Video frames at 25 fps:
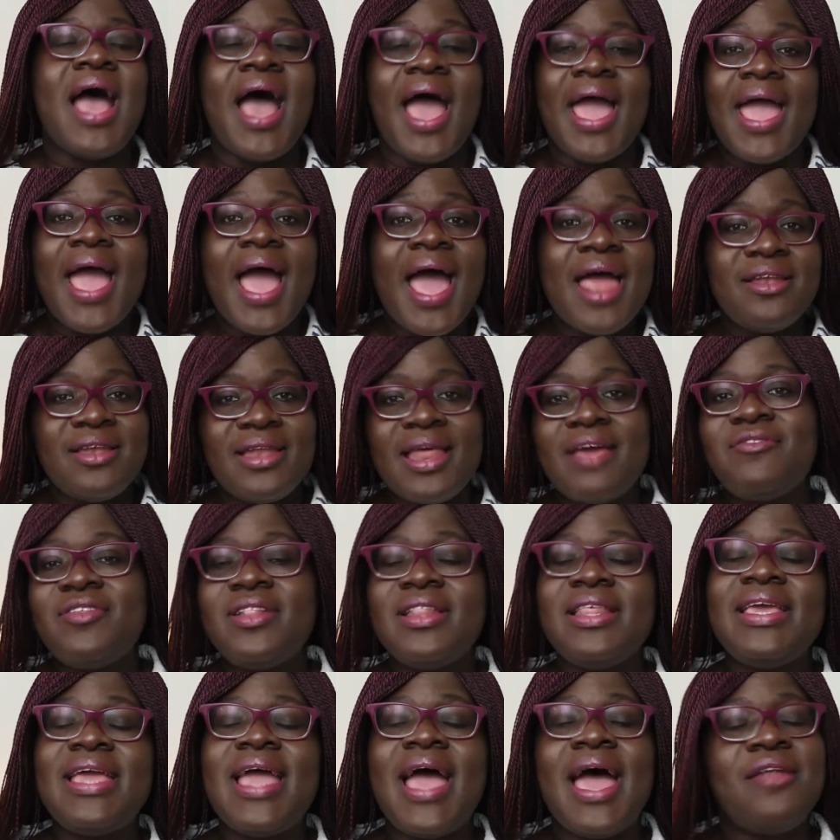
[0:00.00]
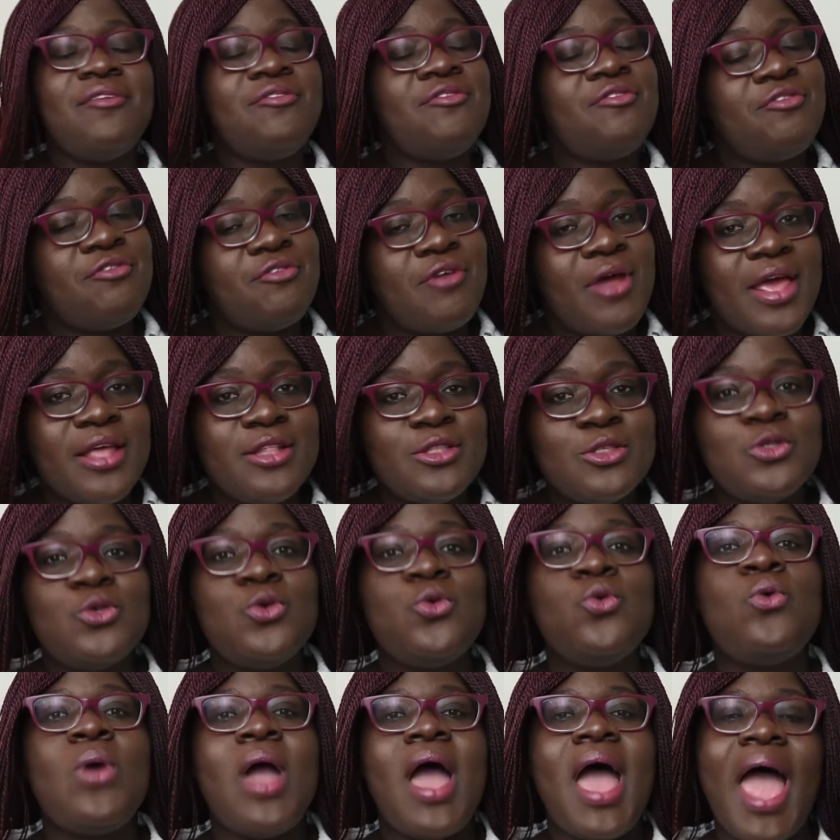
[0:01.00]
I had definitely had friends
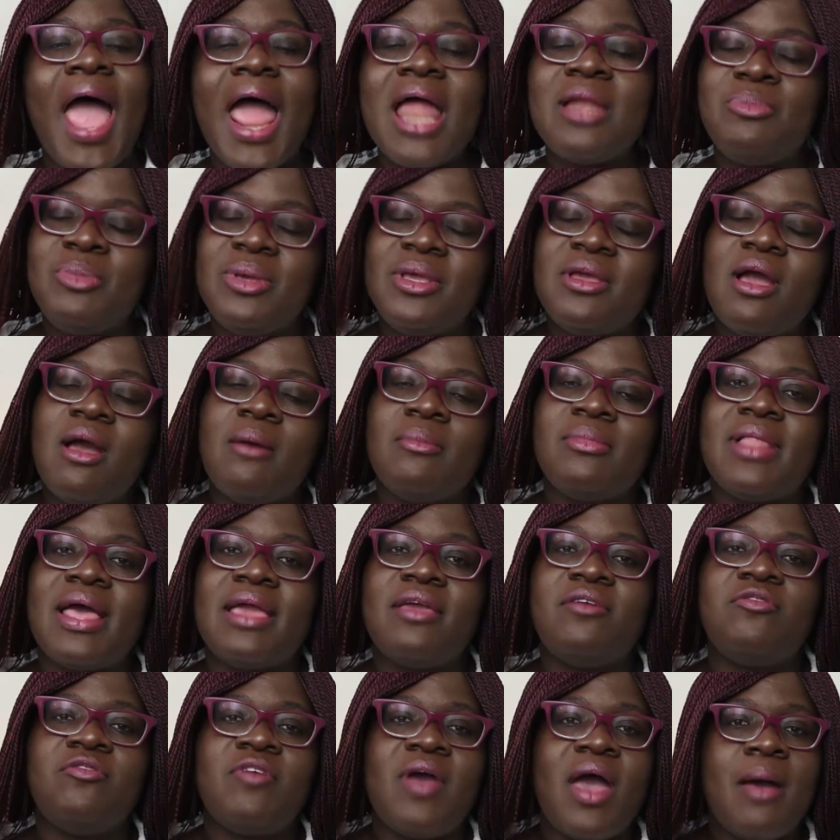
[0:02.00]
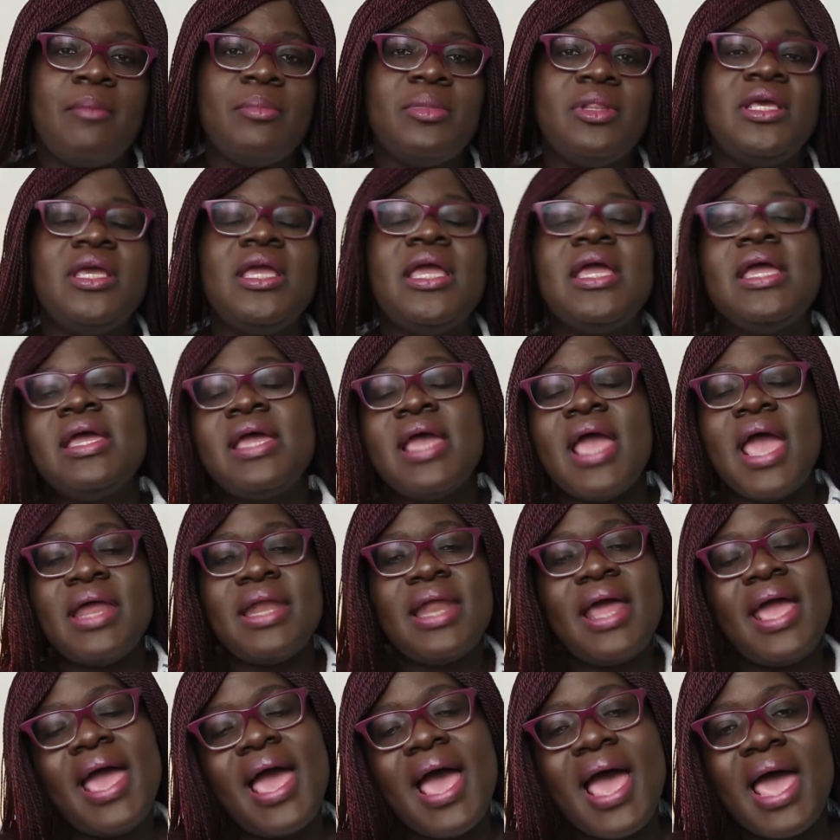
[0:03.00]
who had become like family
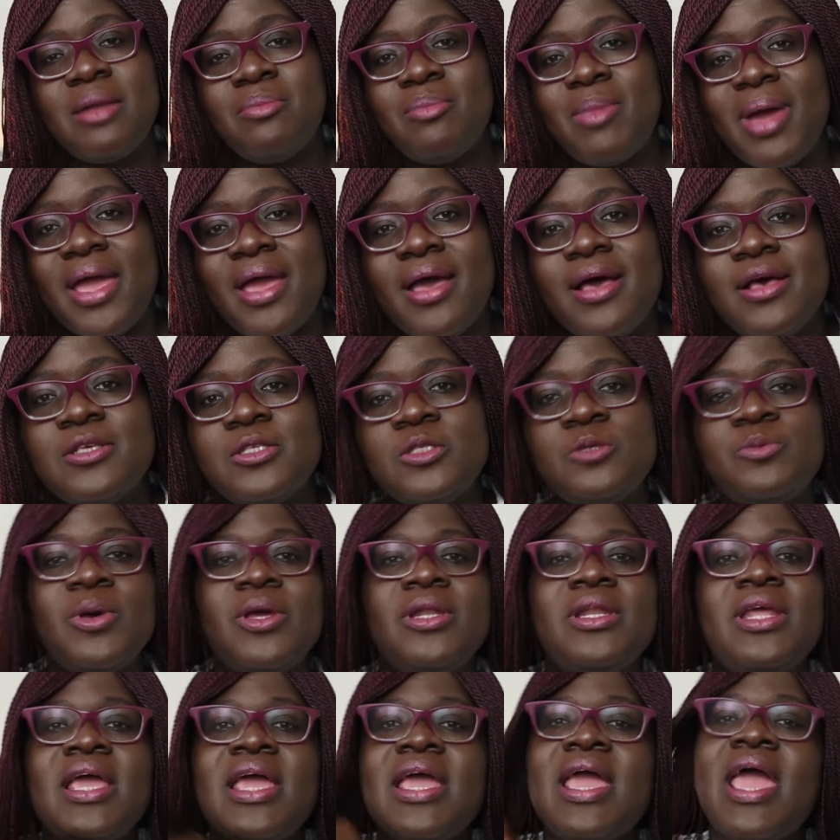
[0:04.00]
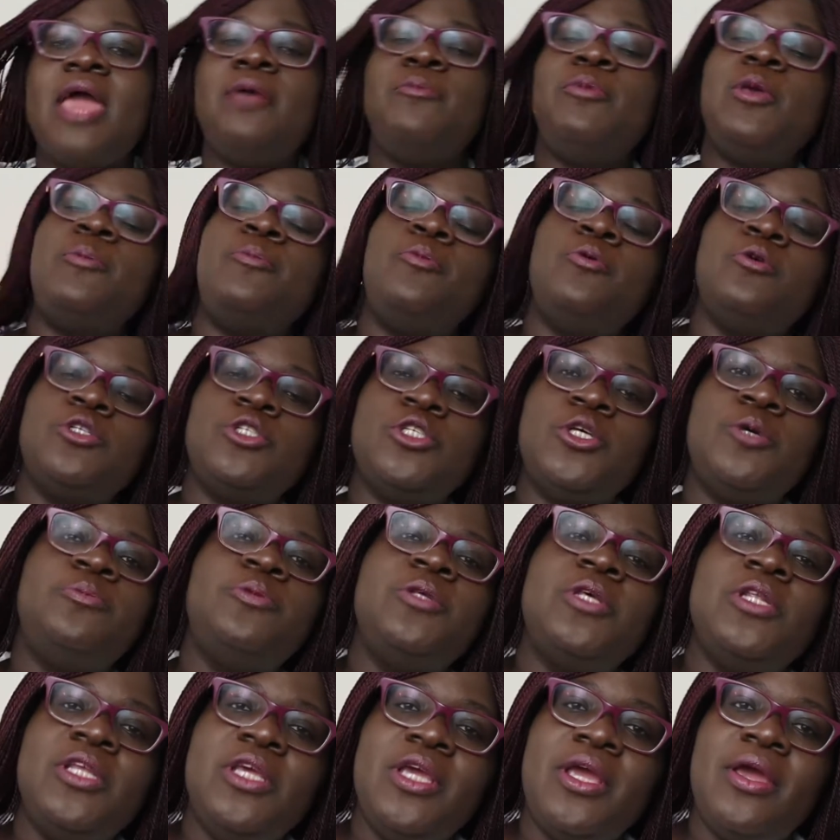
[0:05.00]
and I had my husband and people
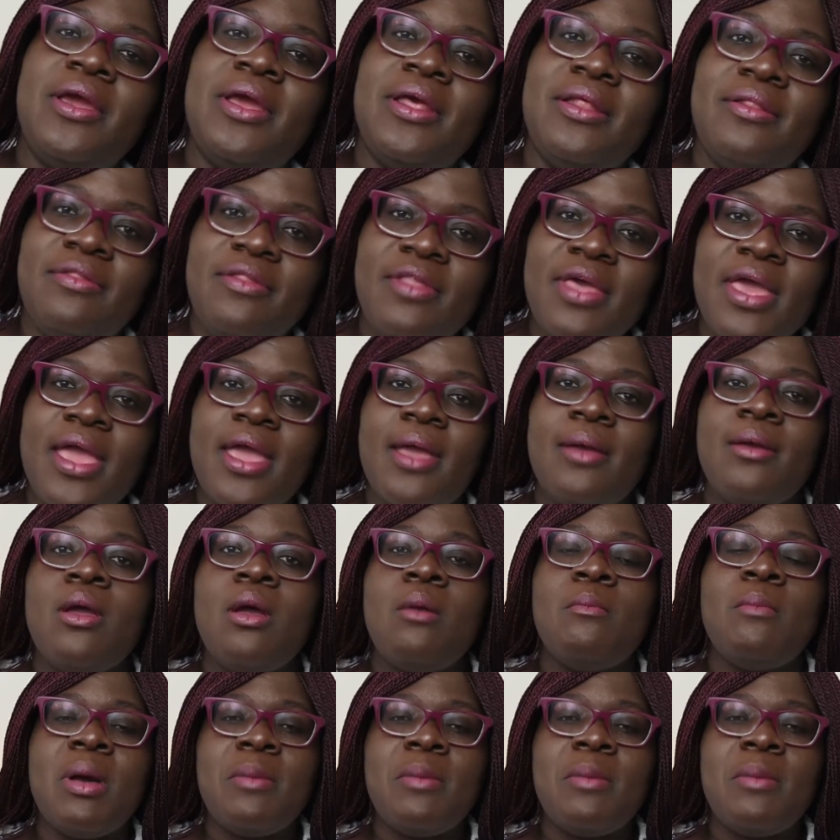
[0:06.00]
chipped in here and there.